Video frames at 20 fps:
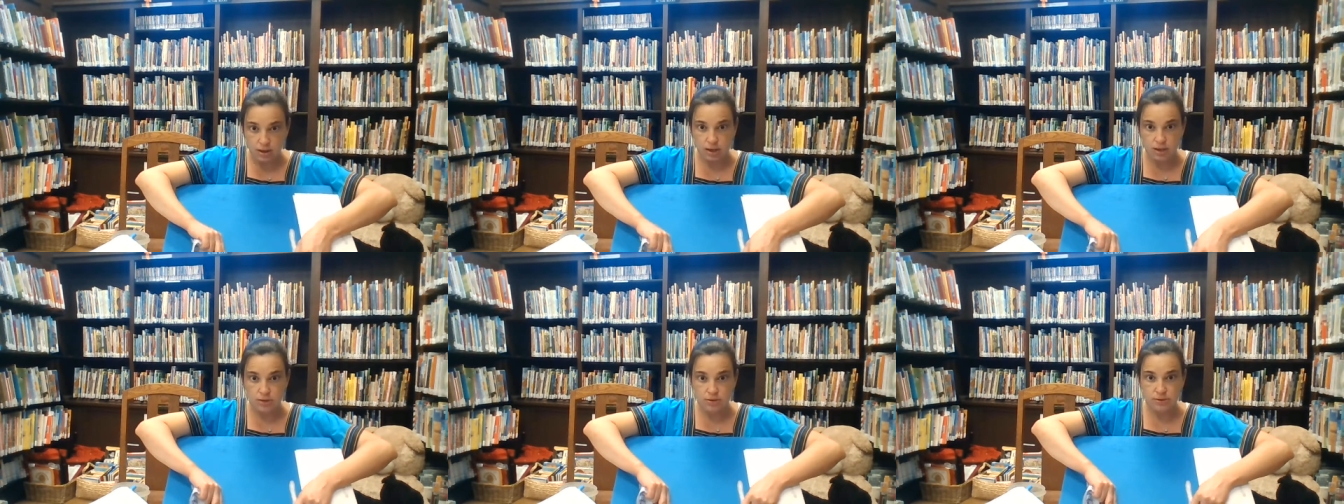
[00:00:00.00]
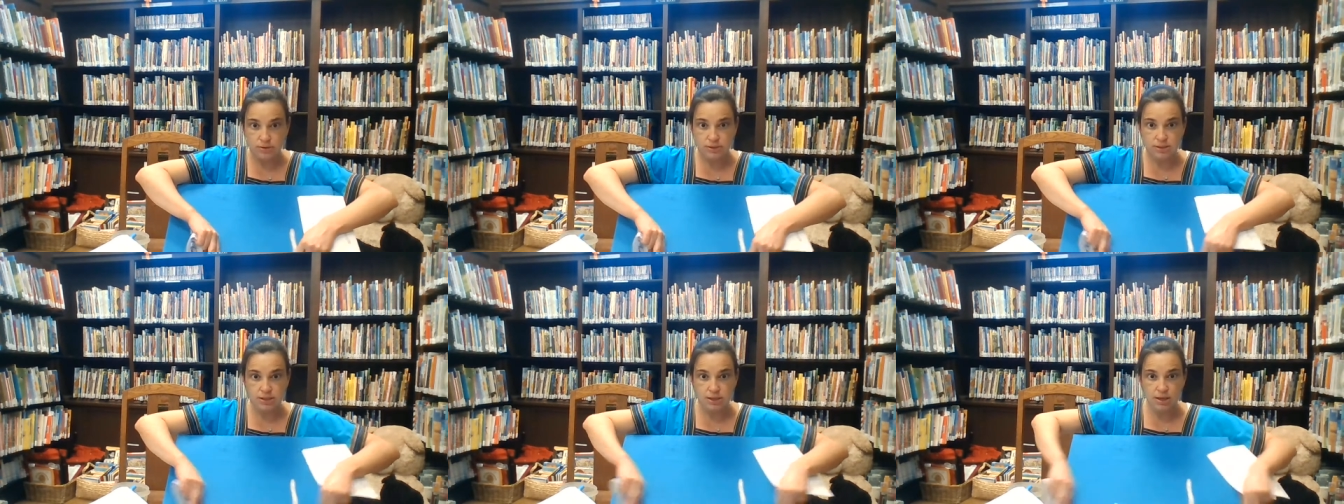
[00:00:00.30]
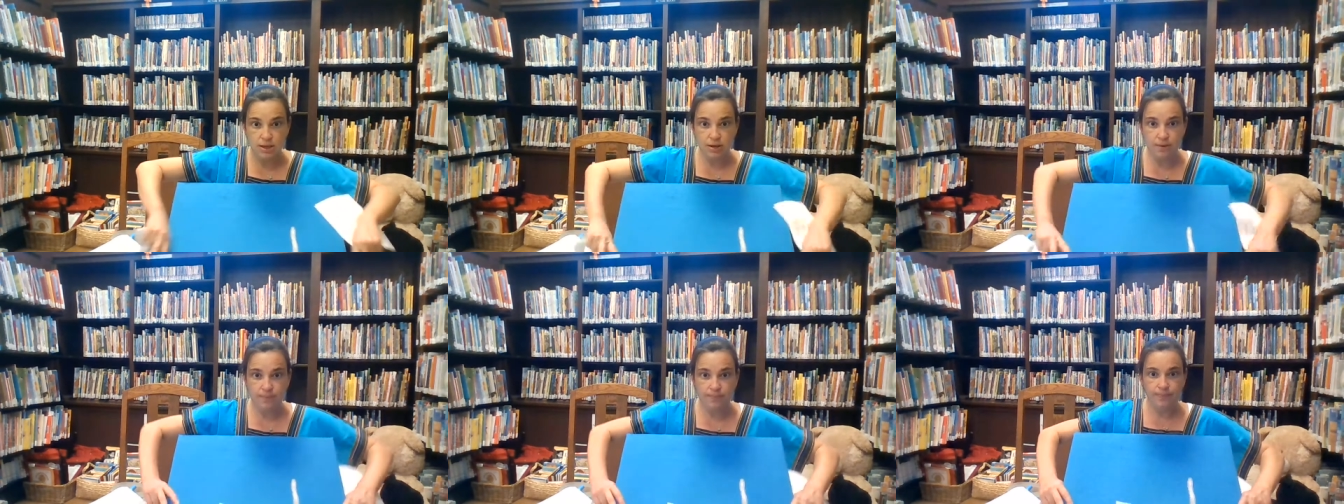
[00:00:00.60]
Can you
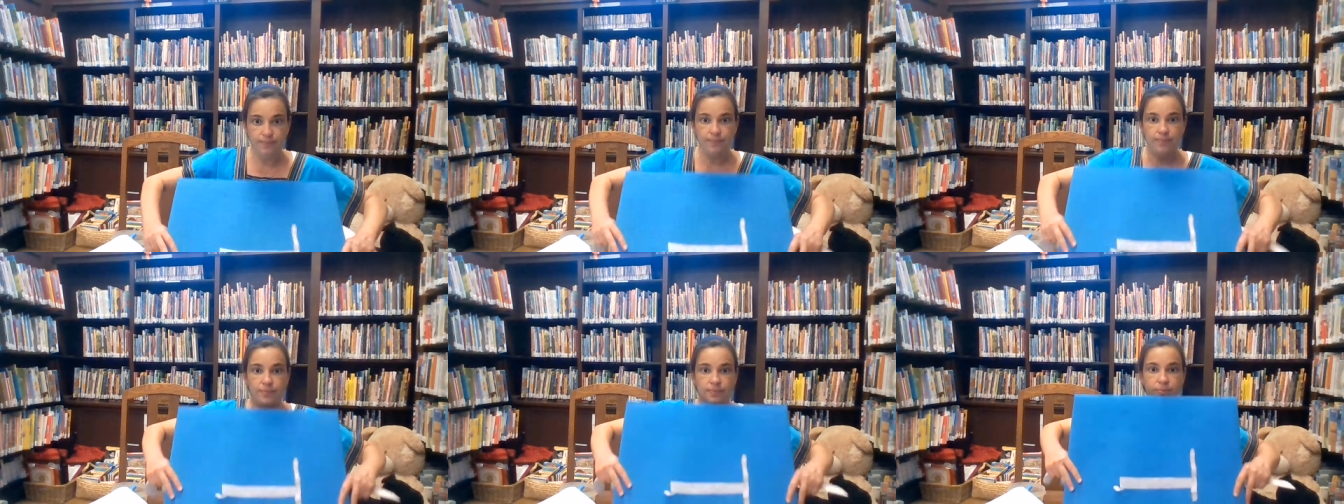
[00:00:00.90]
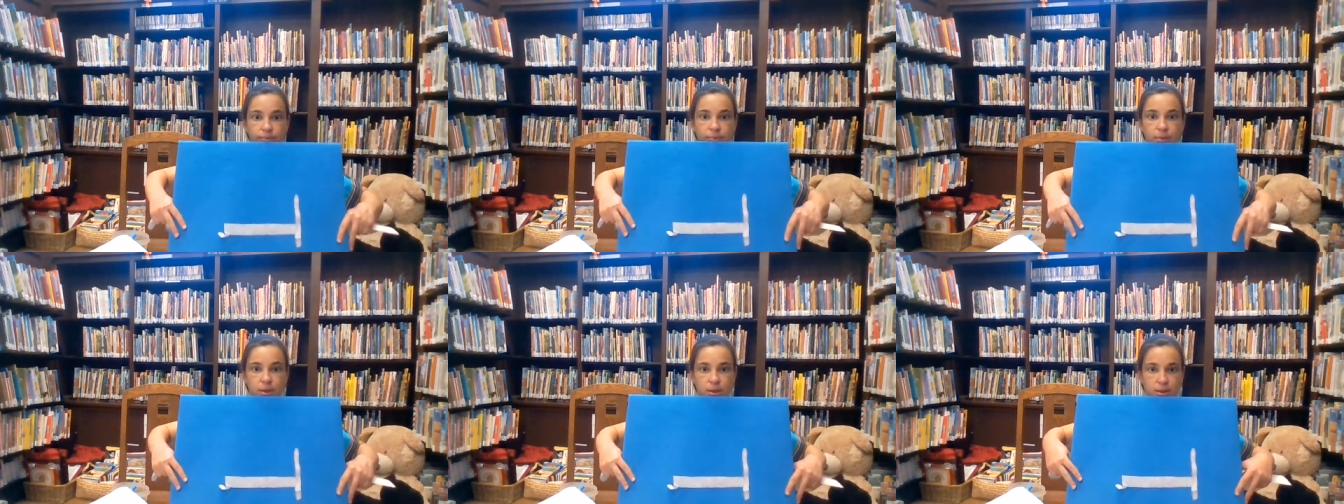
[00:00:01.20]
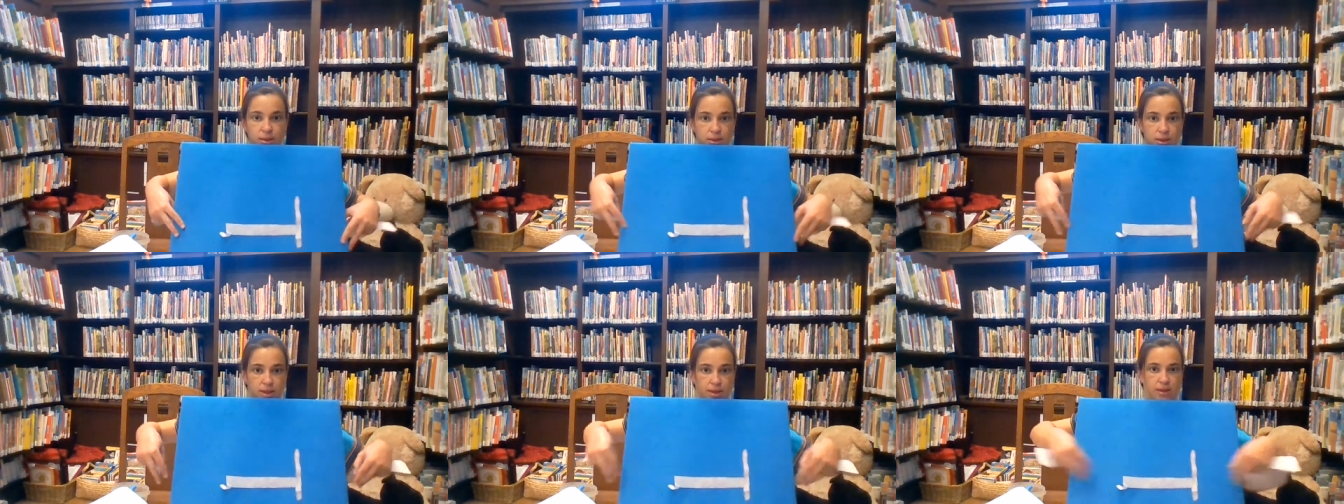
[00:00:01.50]
see?
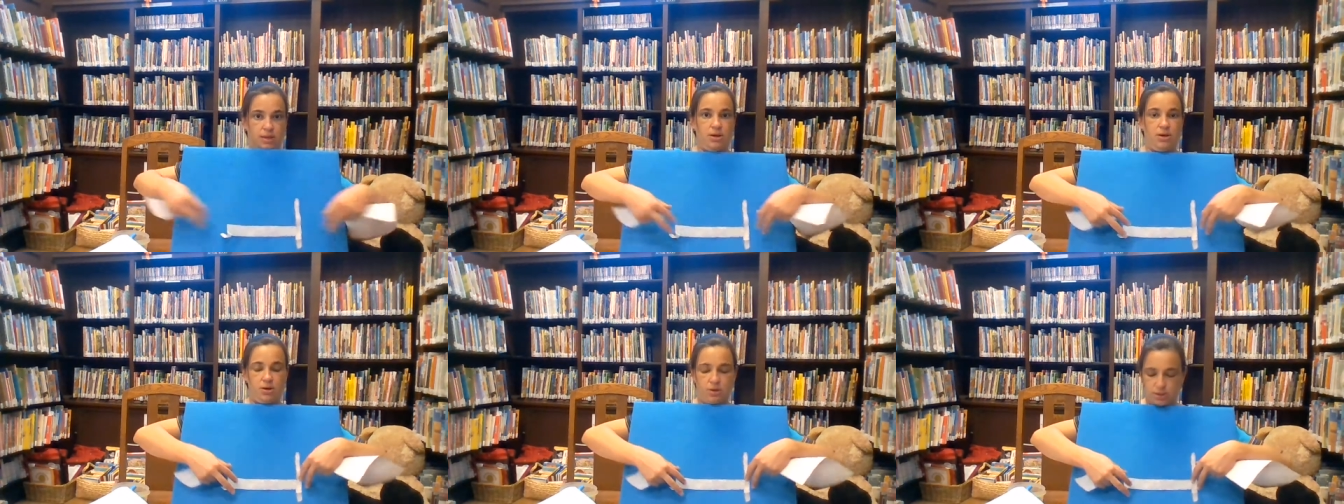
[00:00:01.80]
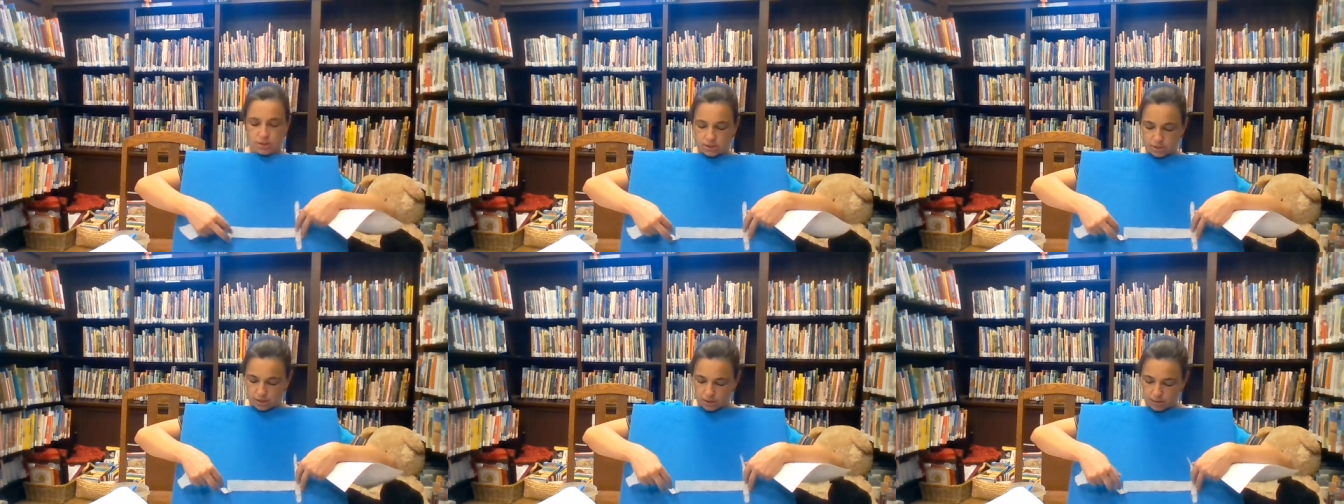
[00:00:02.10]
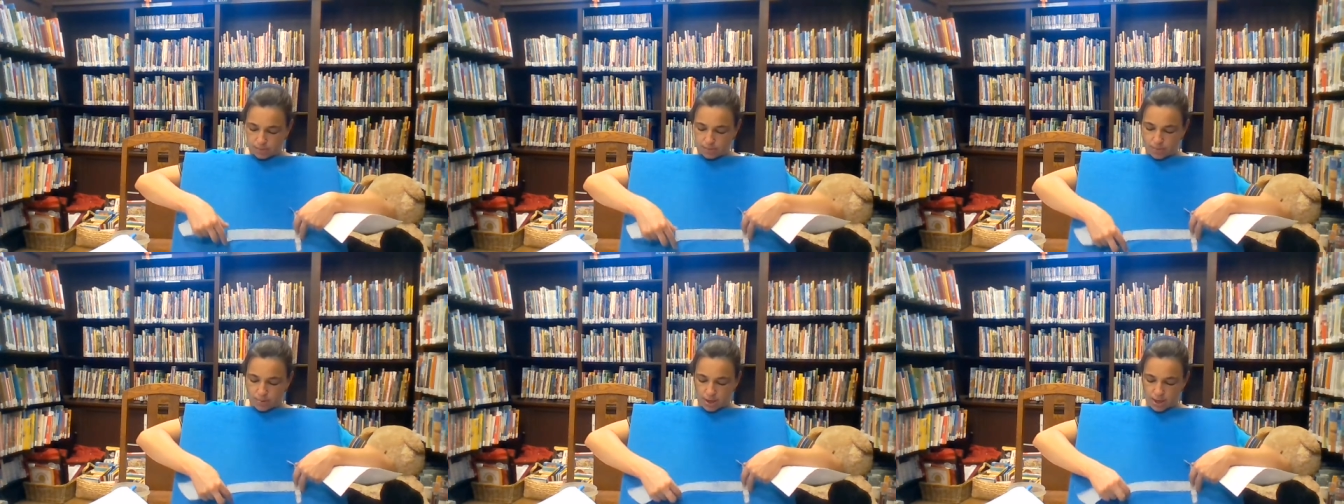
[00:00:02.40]
There's
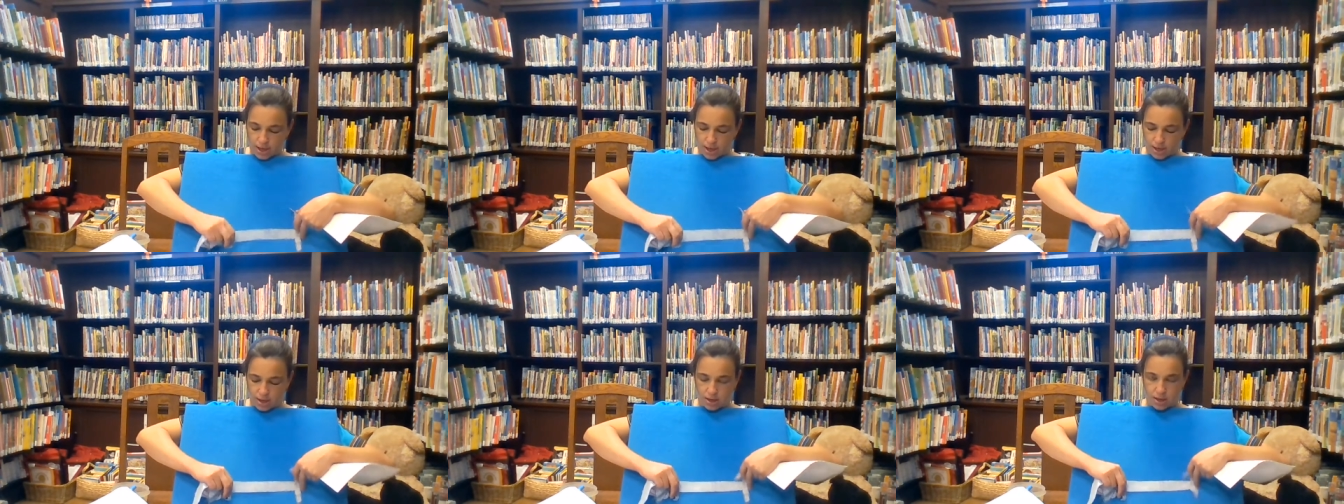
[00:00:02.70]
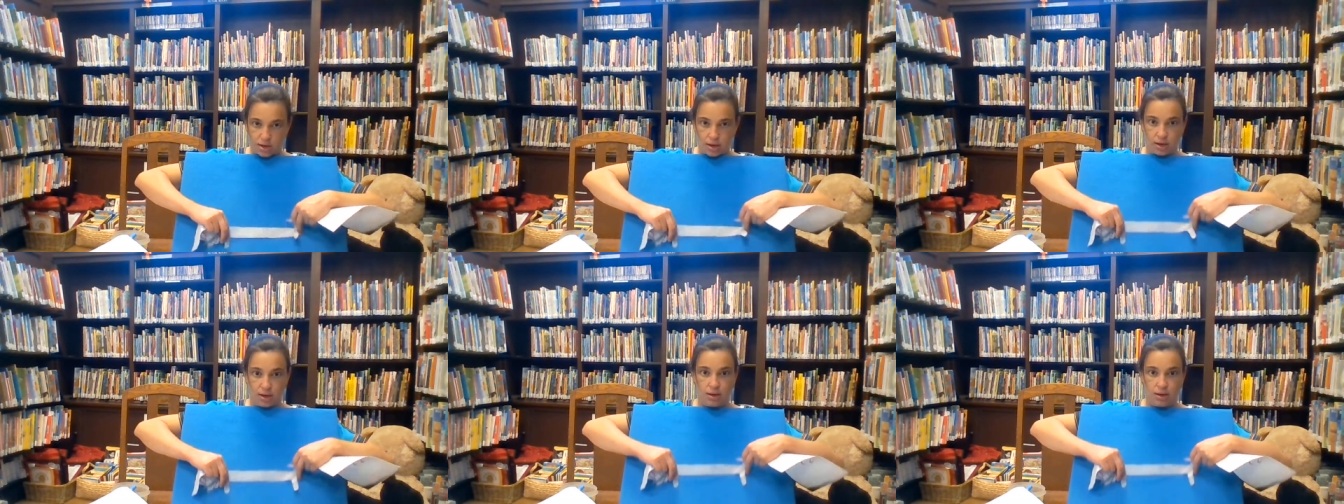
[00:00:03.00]
the bed.